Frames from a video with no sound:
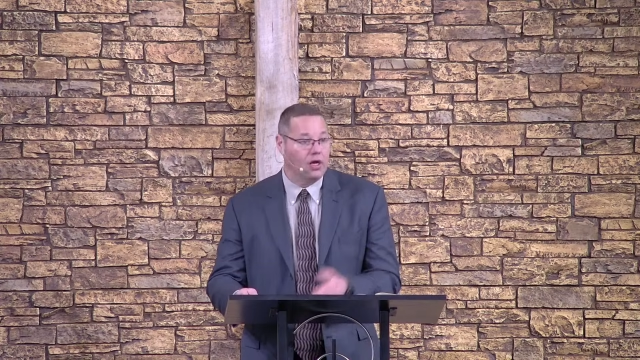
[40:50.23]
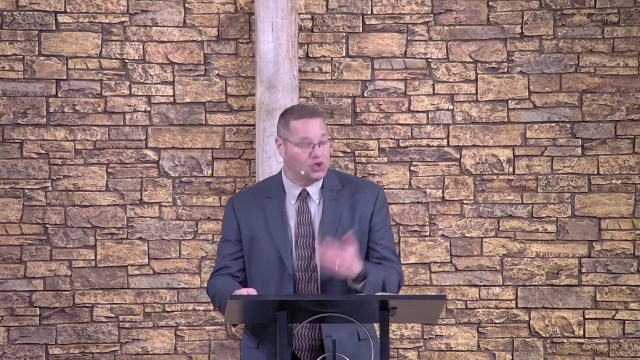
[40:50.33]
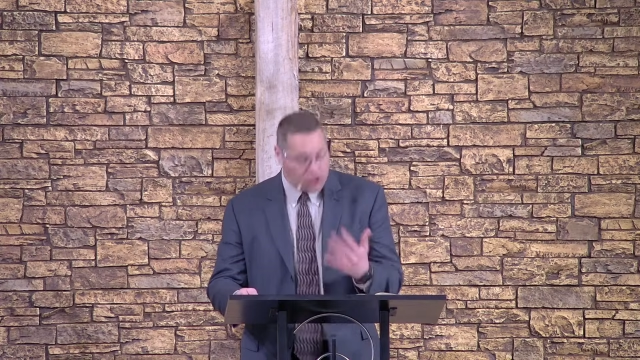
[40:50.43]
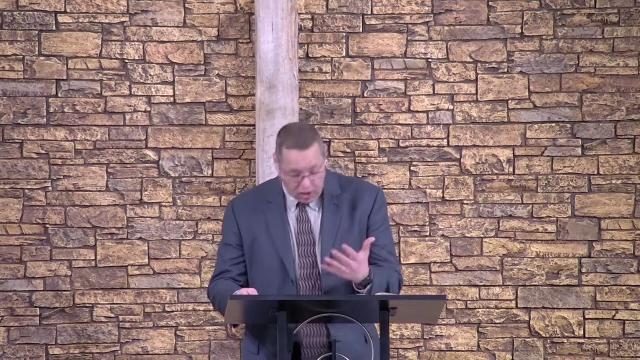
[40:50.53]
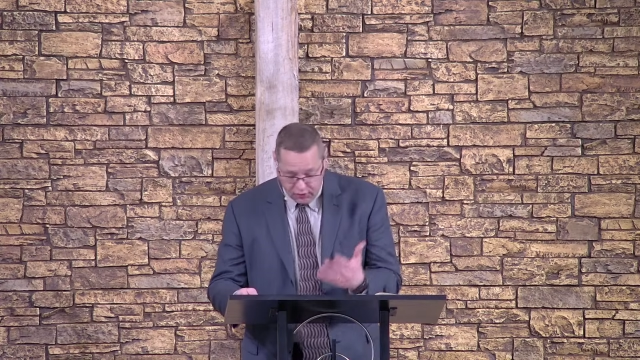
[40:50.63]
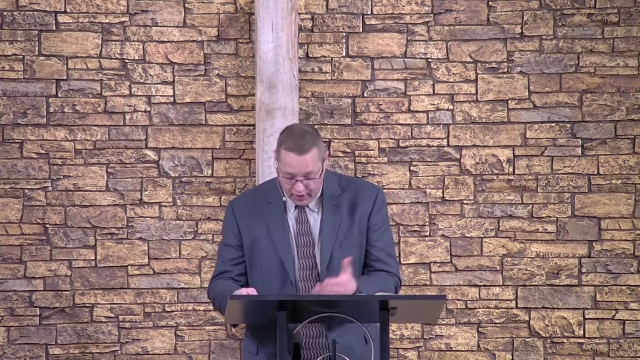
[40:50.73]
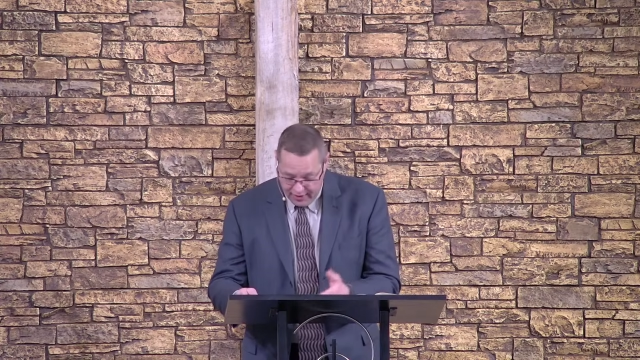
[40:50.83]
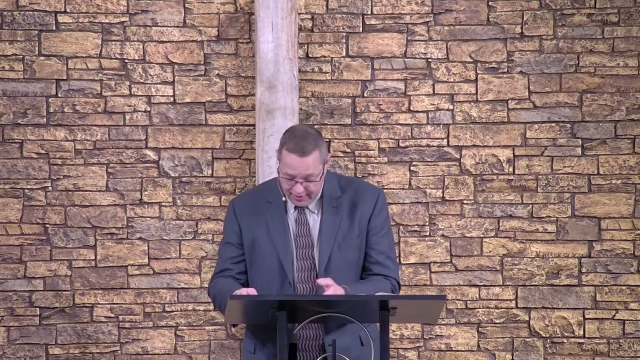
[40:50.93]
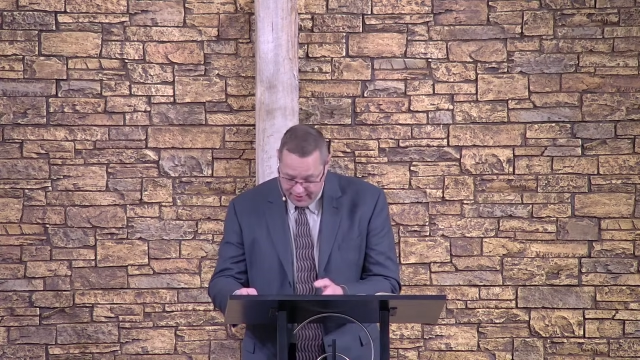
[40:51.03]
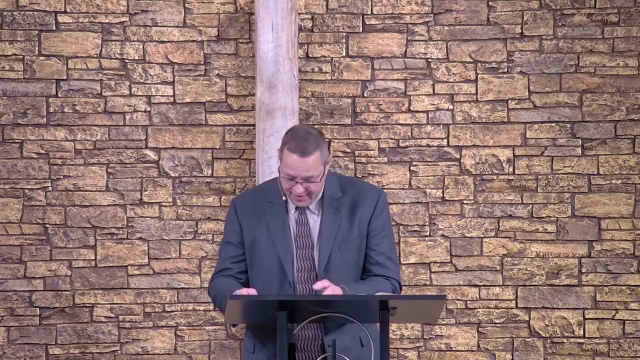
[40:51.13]

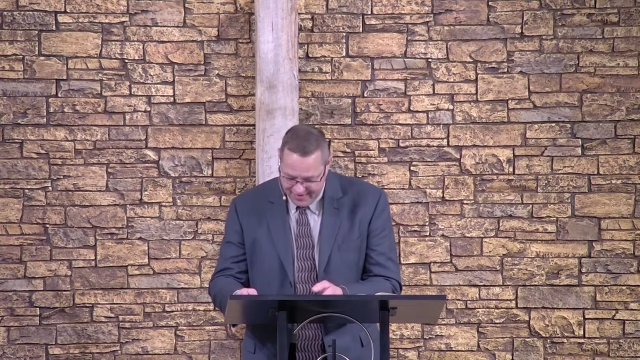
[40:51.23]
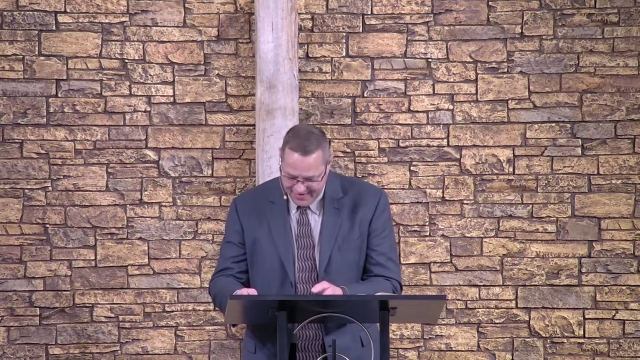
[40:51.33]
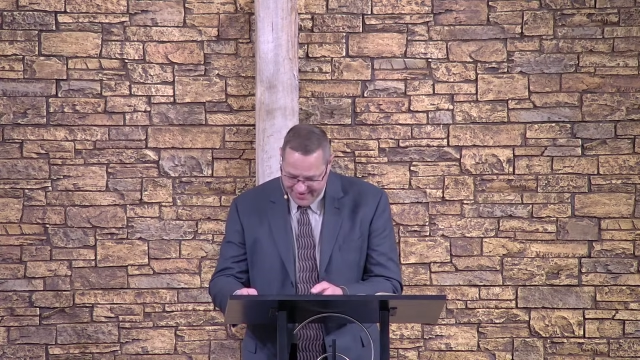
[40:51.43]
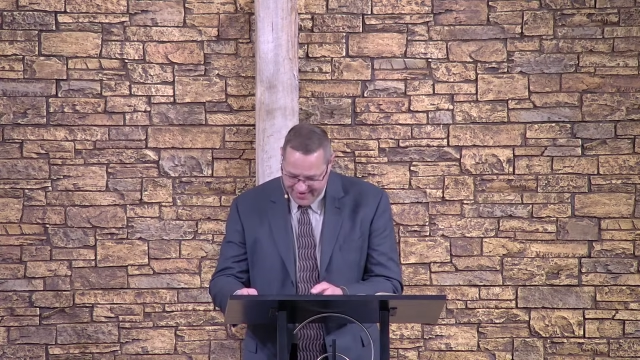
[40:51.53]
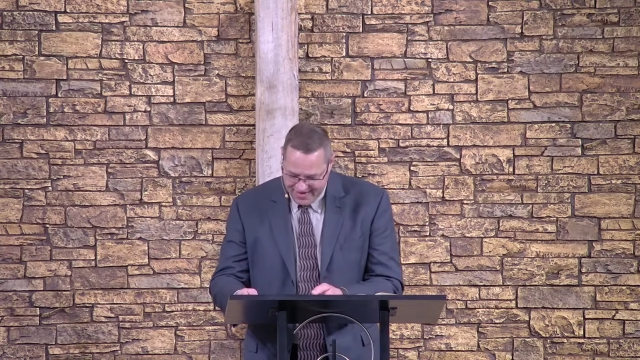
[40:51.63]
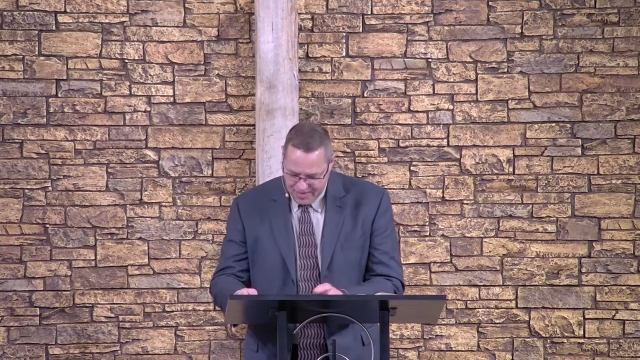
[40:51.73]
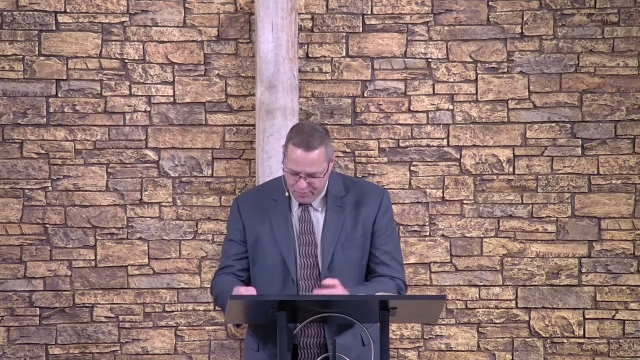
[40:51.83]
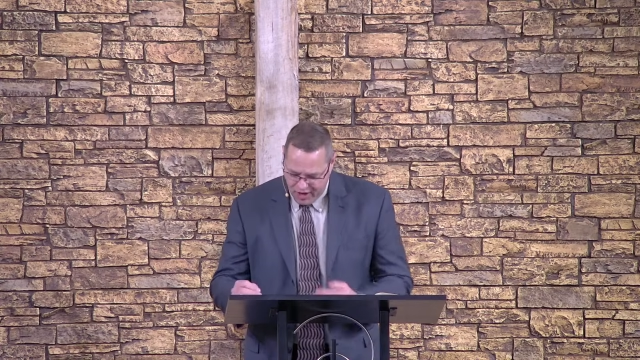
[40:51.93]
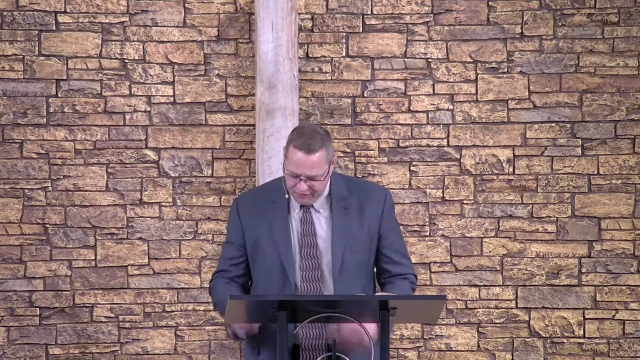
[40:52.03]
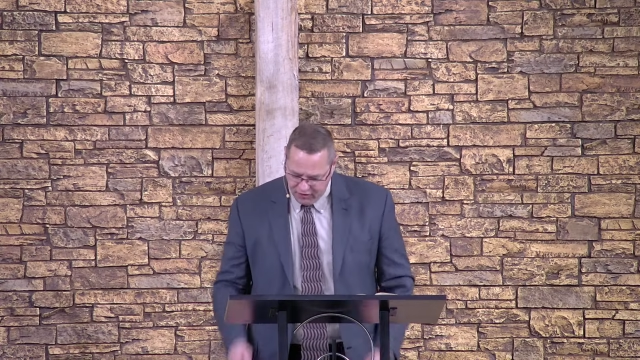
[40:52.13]
children,
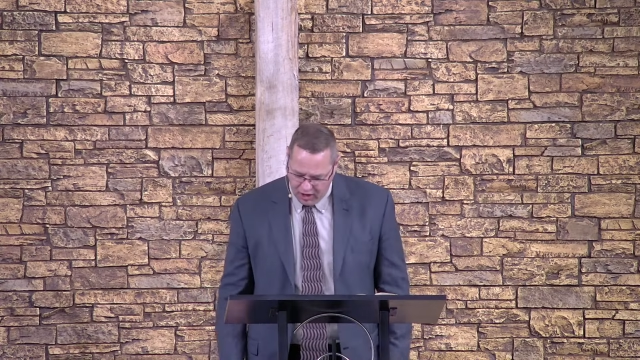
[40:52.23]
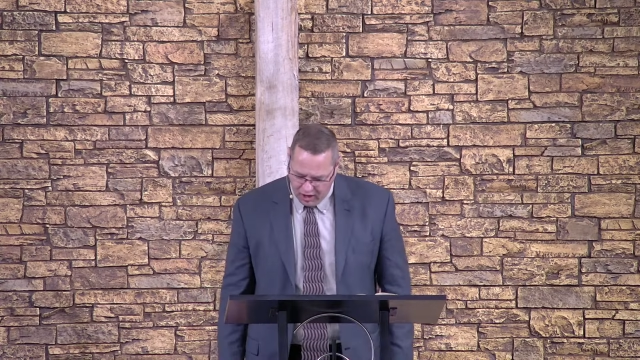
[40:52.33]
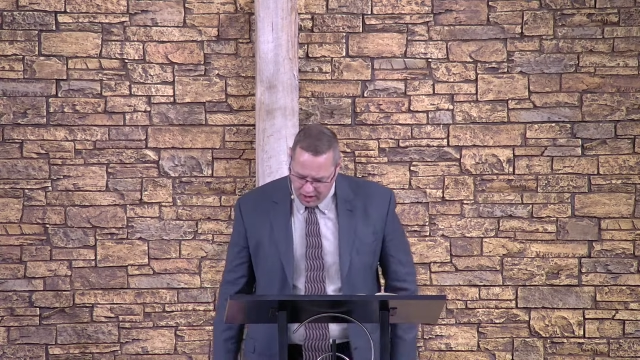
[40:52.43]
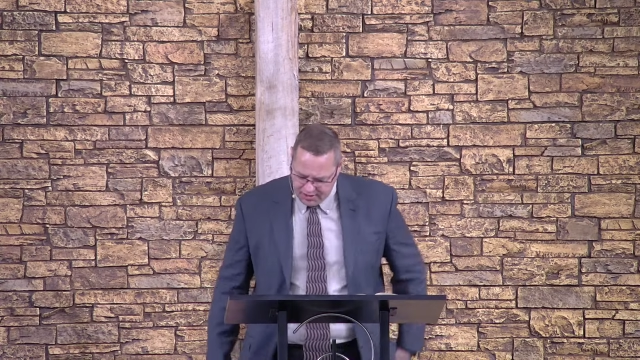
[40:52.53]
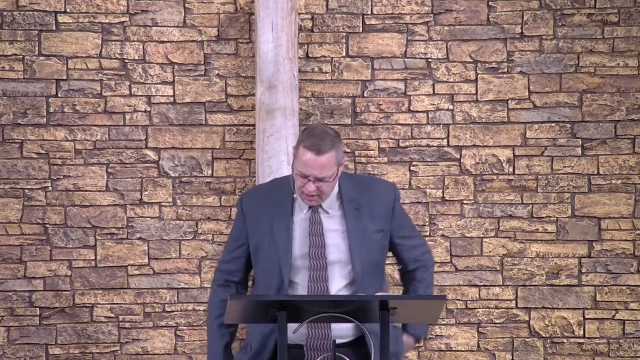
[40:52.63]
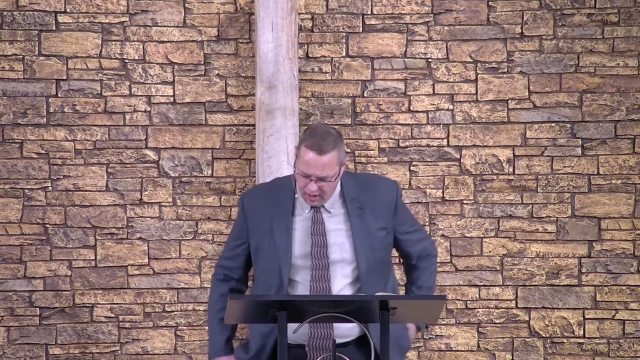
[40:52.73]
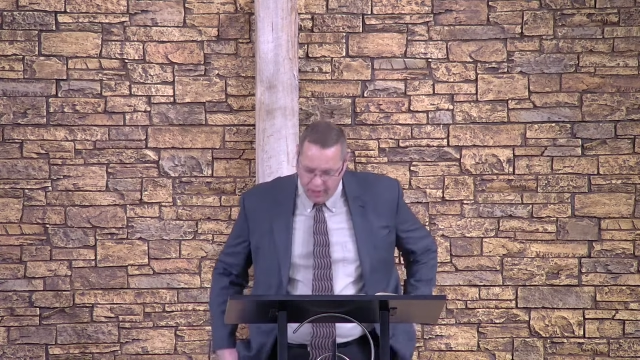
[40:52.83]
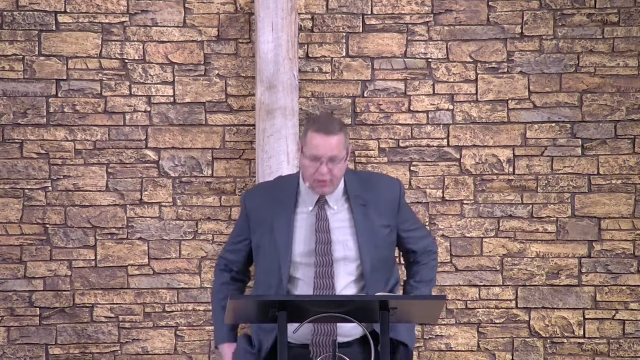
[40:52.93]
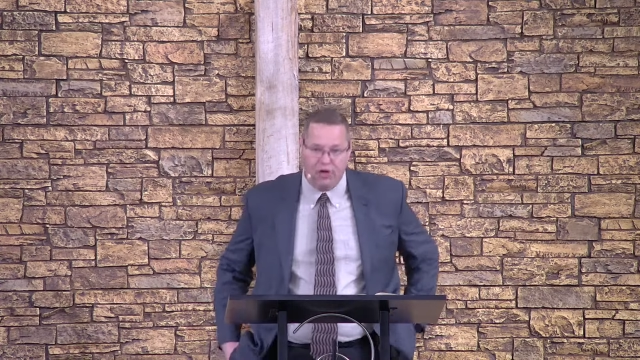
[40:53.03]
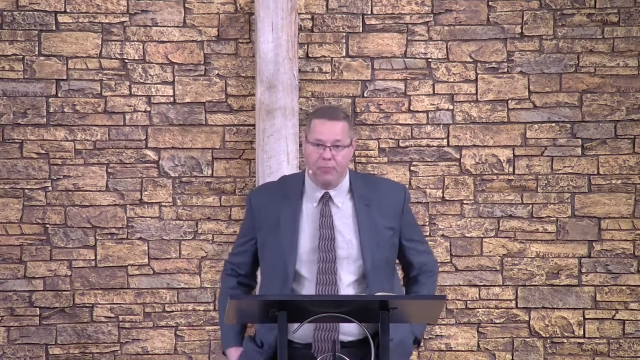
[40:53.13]
pray for a heart to
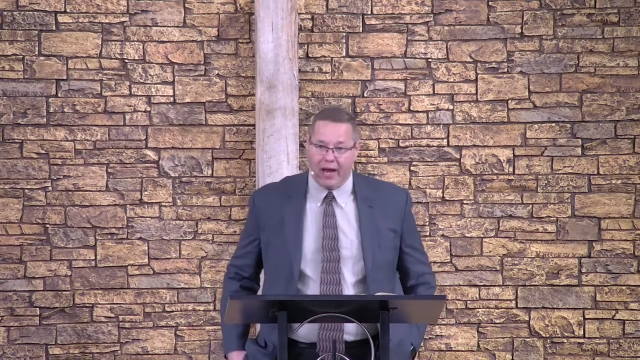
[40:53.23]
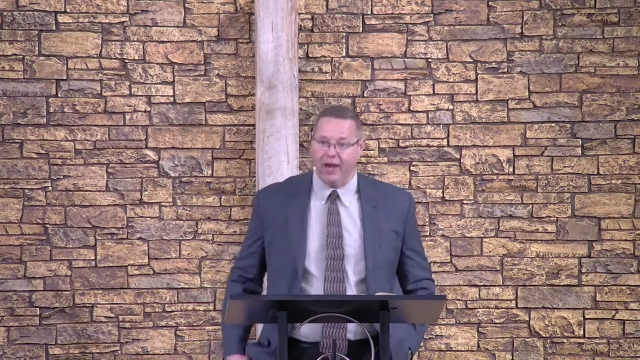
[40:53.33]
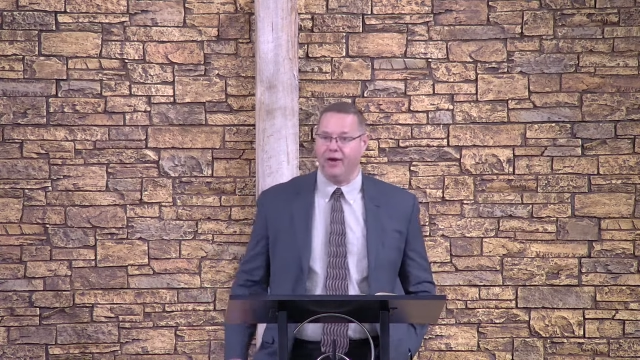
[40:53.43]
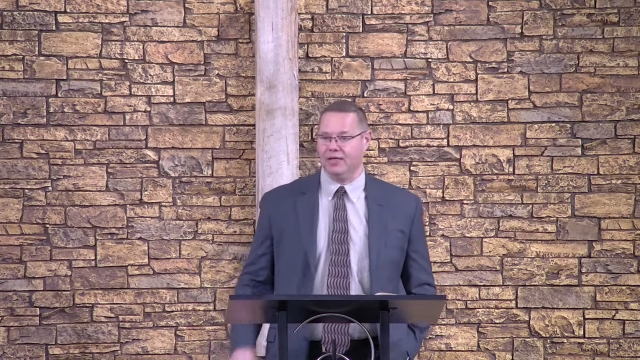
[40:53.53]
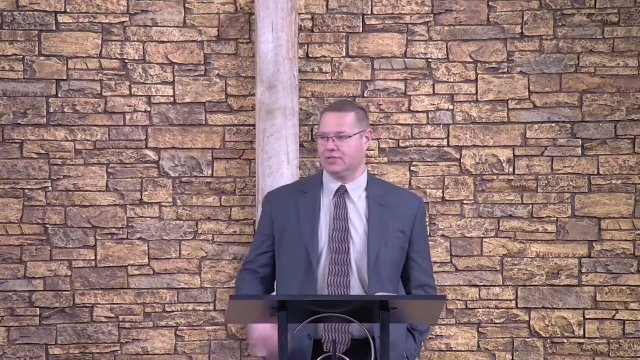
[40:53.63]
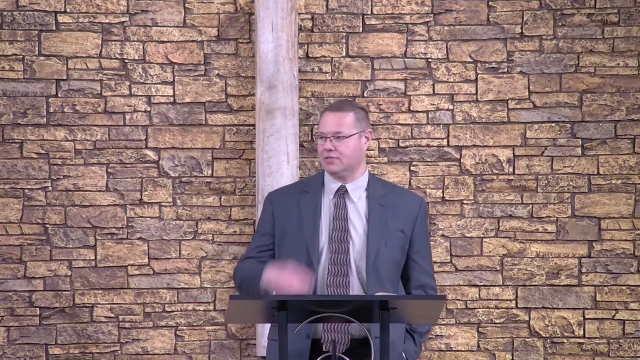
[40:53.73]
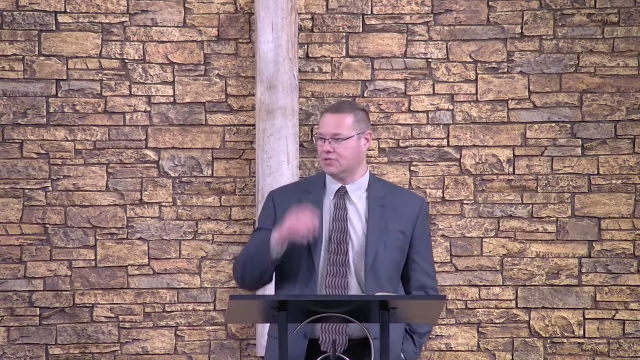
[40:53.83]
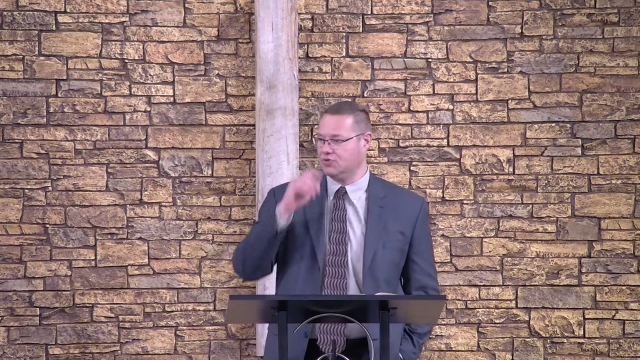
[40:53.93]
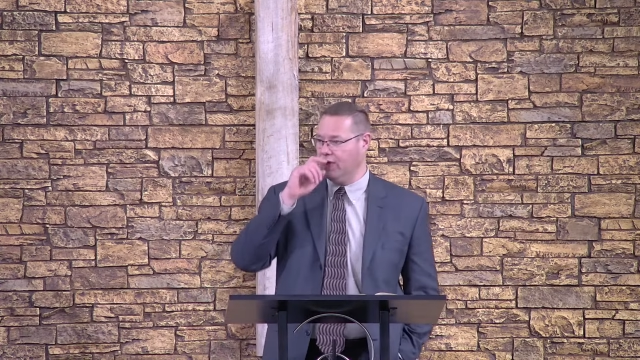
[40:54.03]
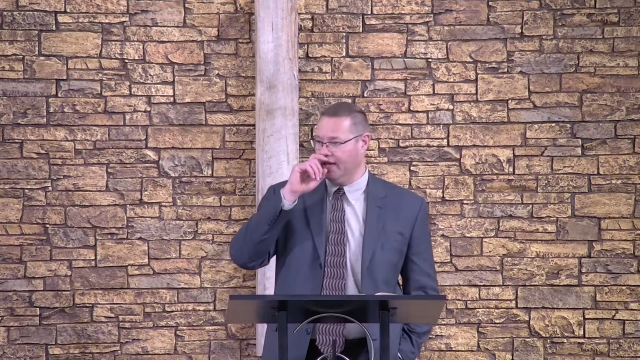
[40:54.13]
honor your parents
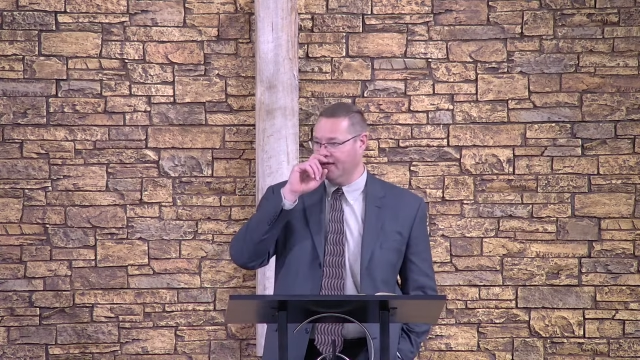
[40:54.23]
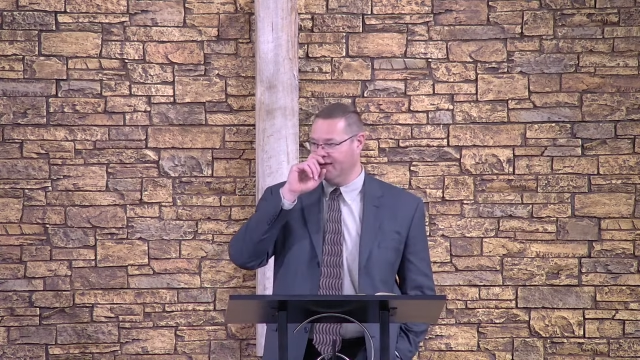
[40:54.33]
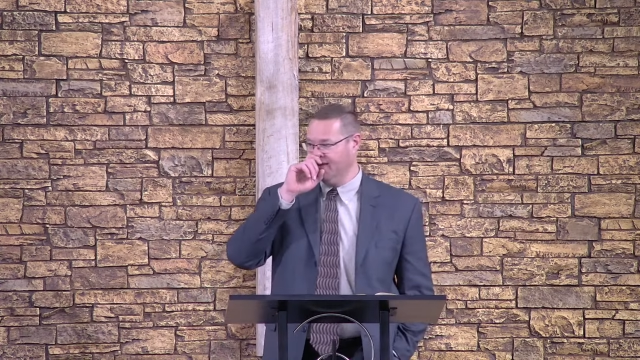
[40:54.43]
this week.